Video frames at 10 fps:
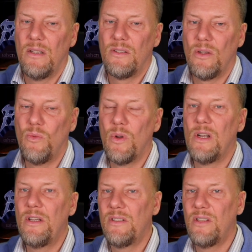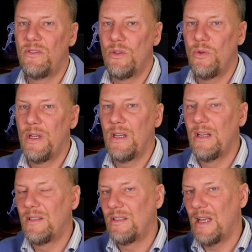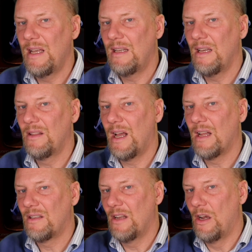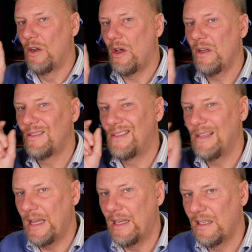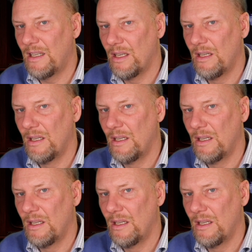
So what links is doing, it's taking that last link